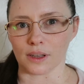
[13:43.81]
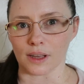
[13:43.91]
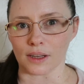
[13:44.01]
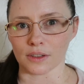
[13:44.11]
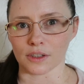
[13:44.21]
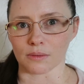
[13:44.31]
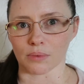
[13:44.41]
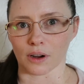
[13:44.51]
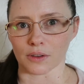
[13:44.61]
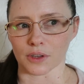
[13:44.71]
and editing
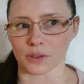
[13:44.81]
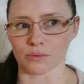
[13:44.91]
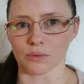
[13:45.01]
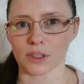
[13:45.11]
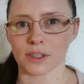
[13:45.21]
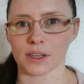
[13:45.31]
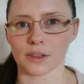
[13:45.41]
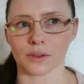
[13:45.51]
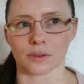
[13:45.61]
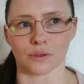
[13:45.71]
process really
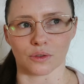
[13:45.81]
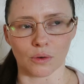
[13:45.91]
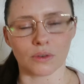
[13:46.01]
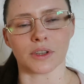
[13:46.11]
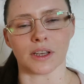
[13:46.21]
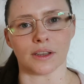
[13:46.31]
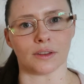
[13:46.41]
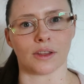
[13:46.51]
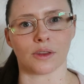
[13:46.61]
sort of daunting.